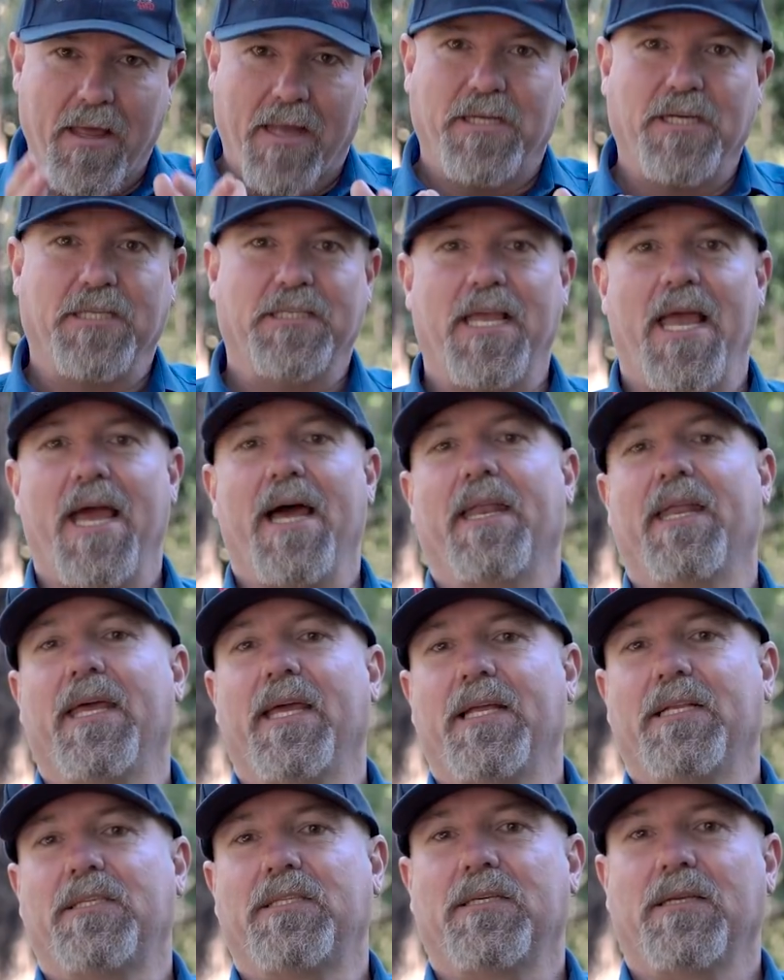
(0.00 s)
just our
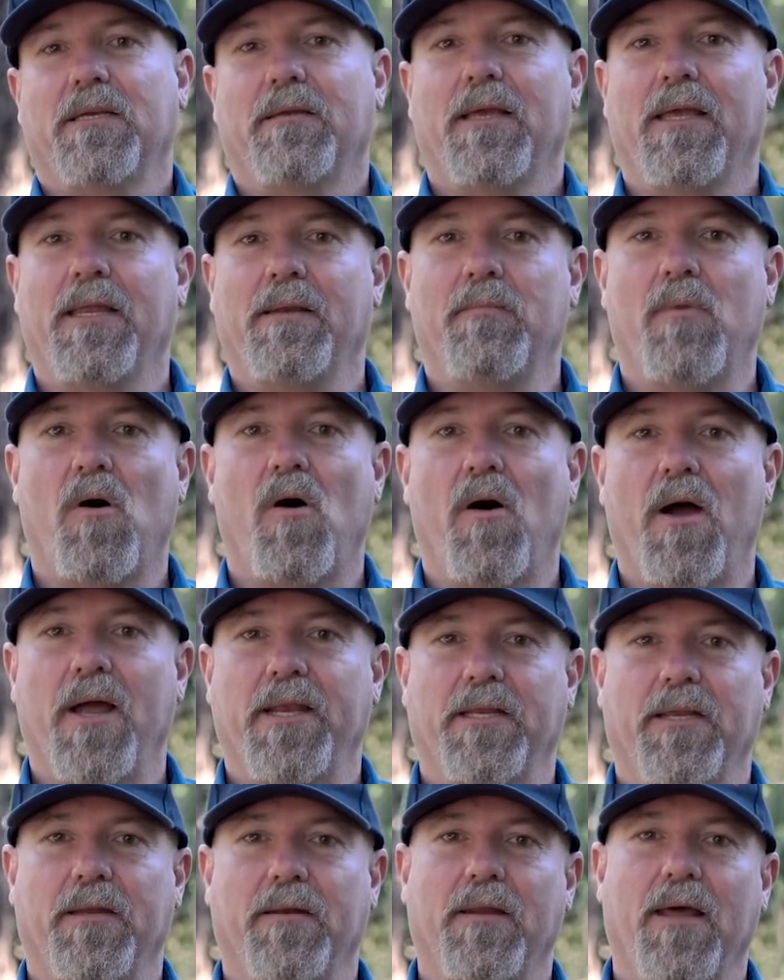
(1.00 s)
needs in
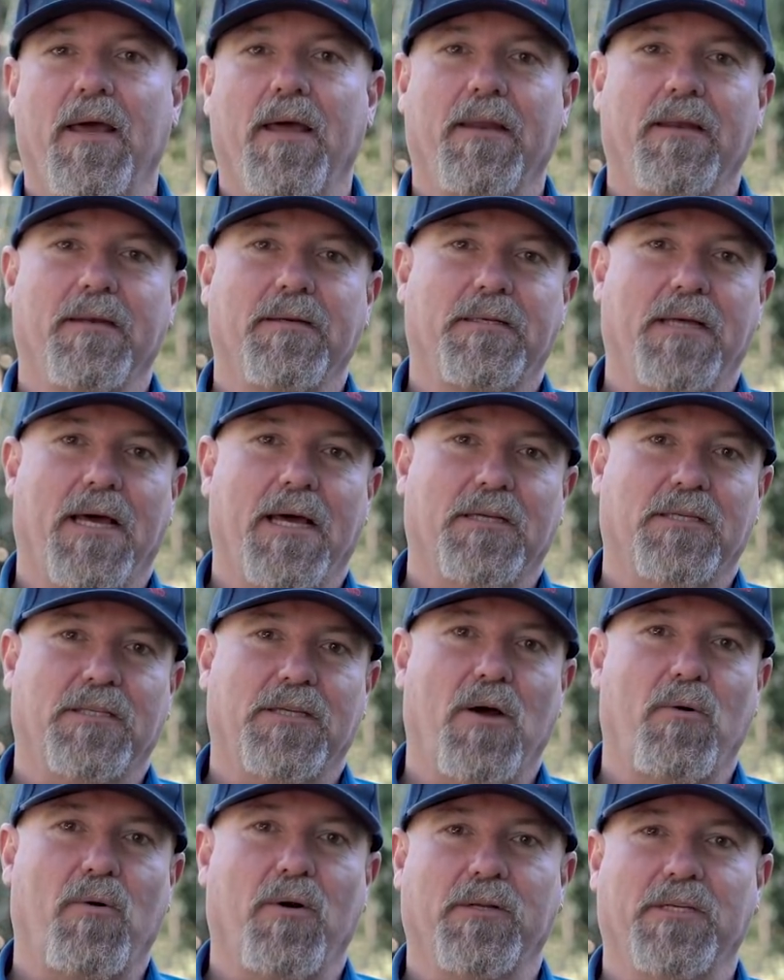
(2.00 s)
mind, and
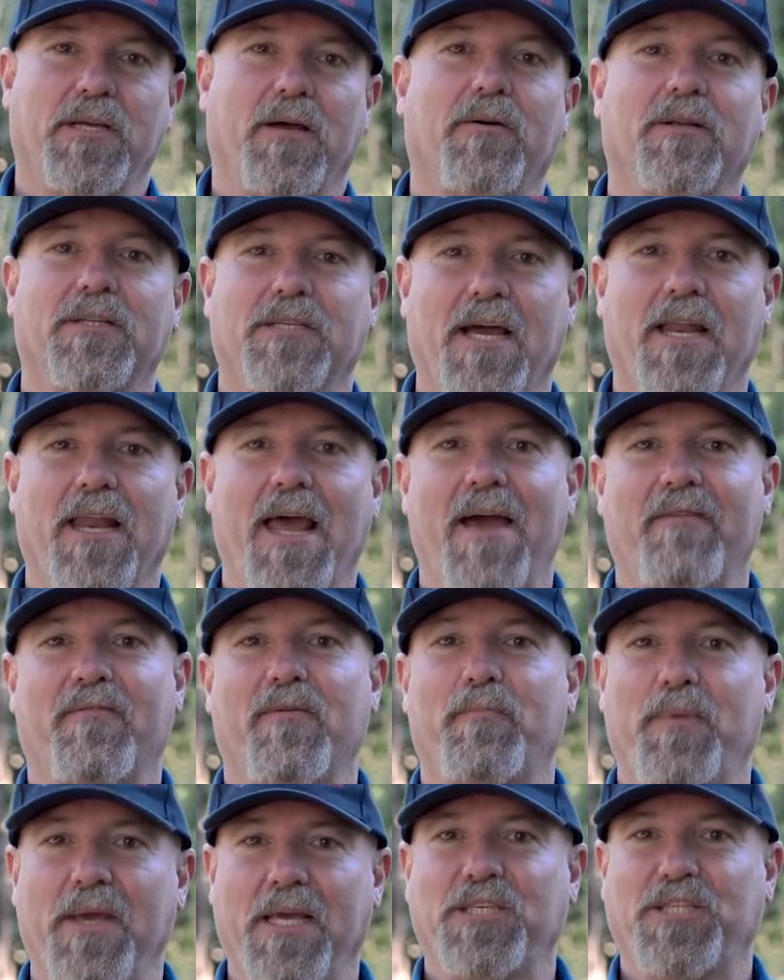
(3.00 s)
so on. So it's going to have a
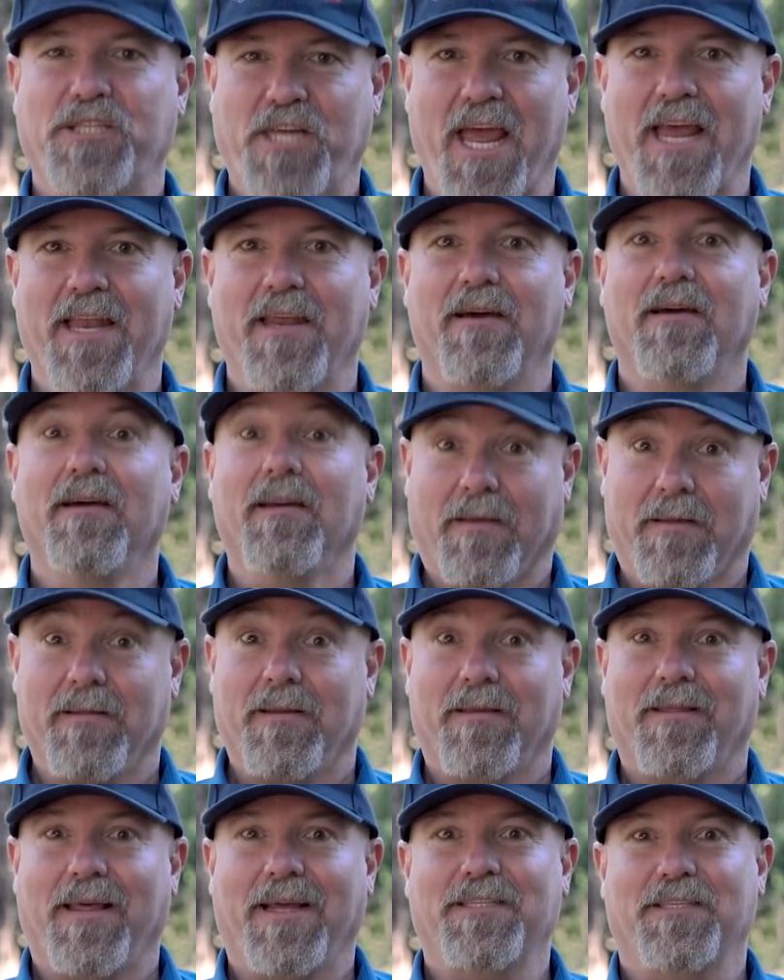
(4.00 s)
big shed.
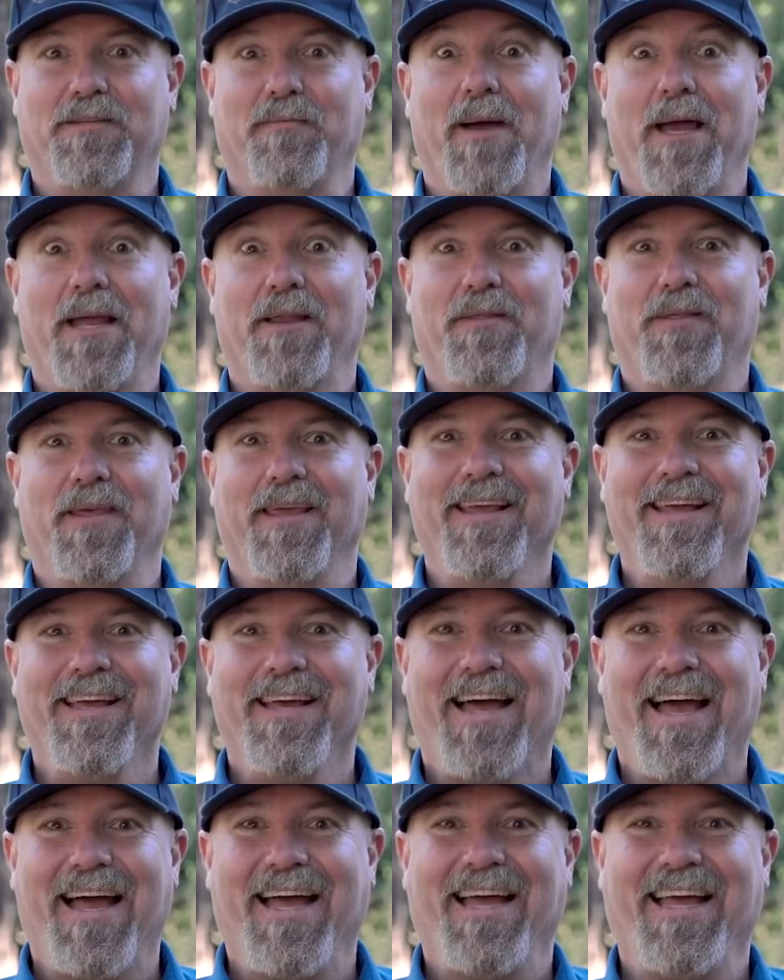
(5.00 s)
That's the main thing.
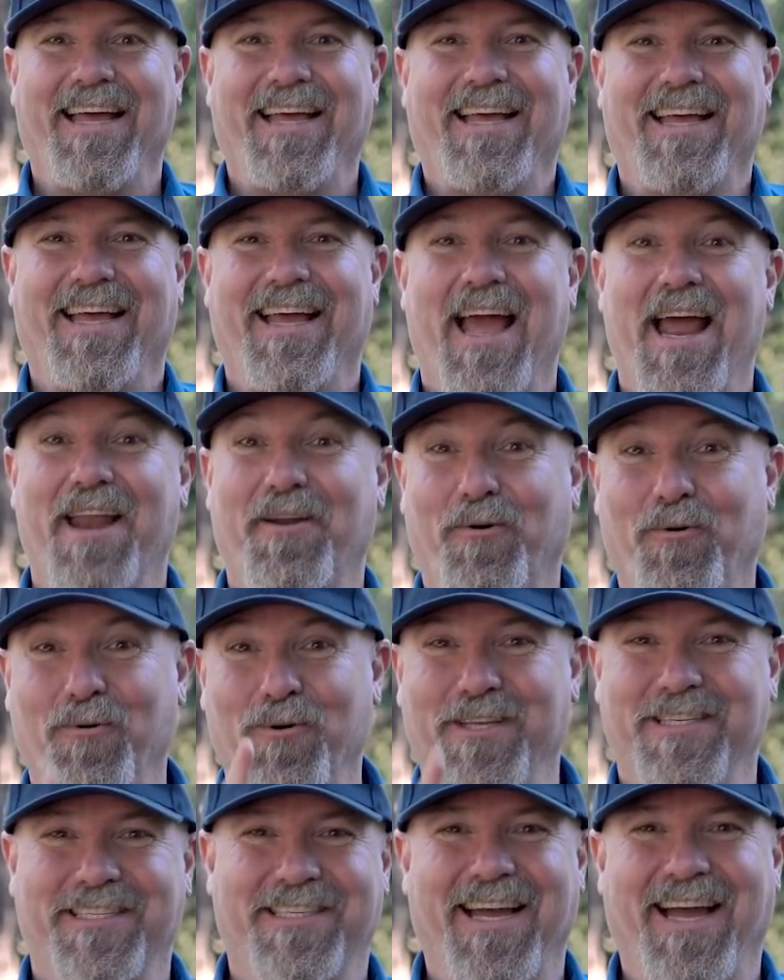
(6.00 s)
And a
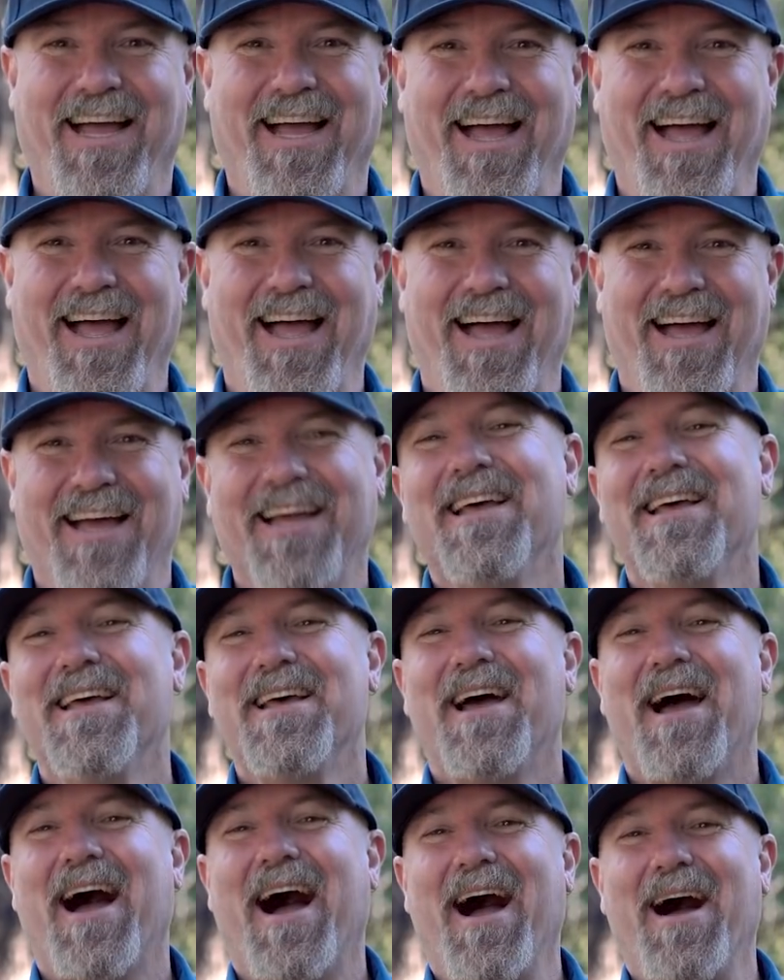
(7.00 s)
hoist.
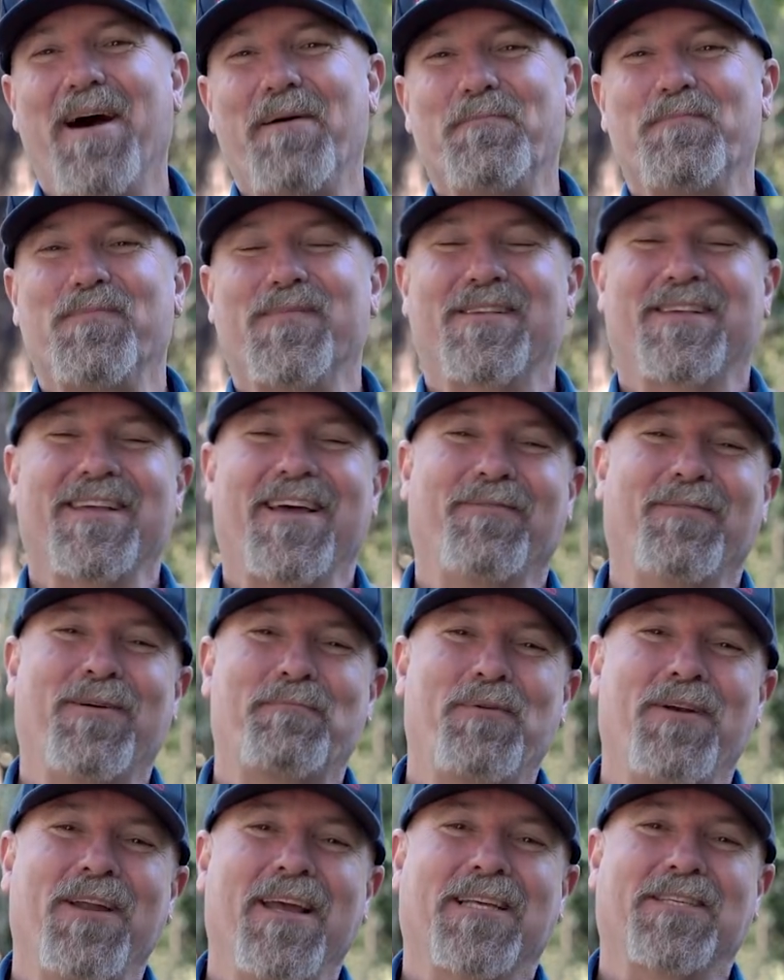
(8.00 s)
So we're
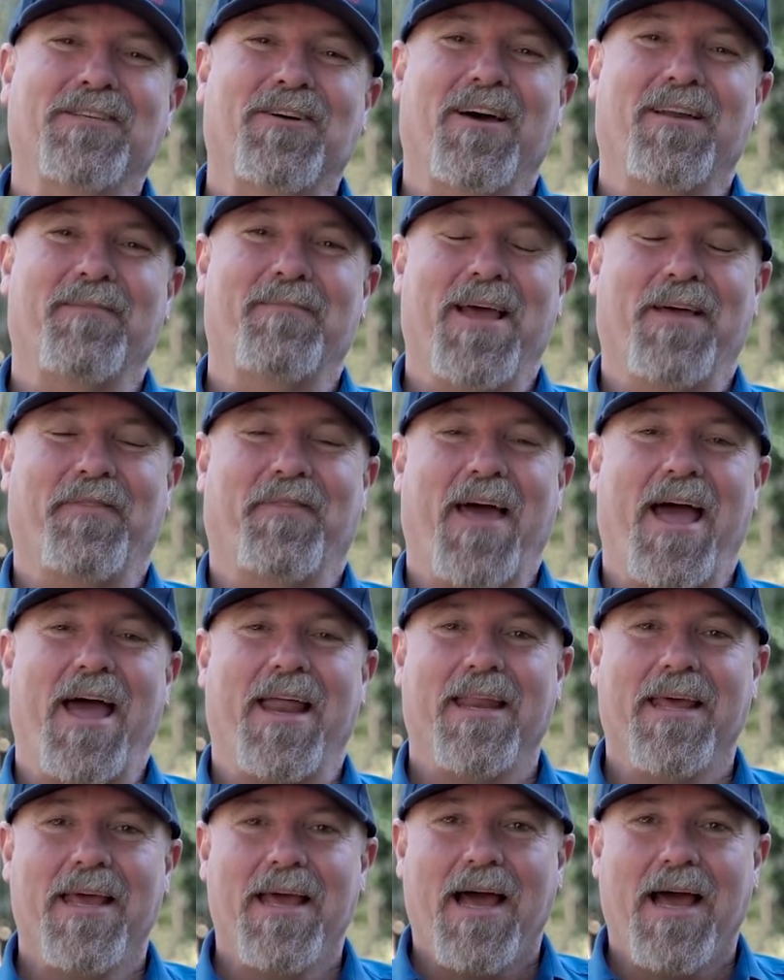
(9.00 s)
pretty excited about that.